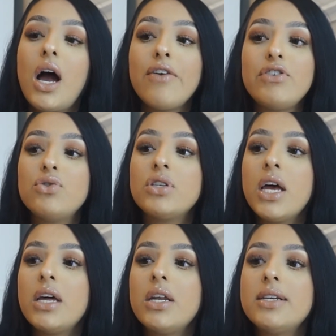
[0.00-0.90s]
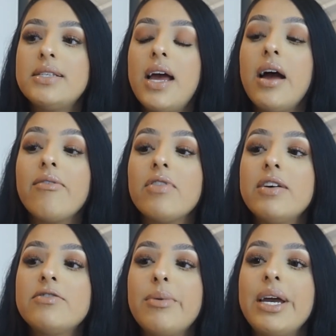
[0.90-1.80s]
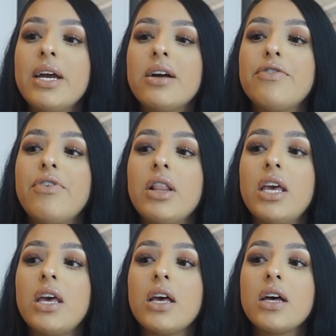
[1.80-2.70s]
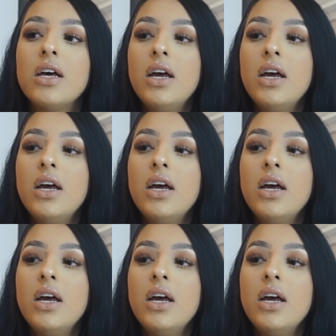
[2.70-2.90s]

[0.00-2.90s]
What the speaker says: I've used hennas that have left my hair feeling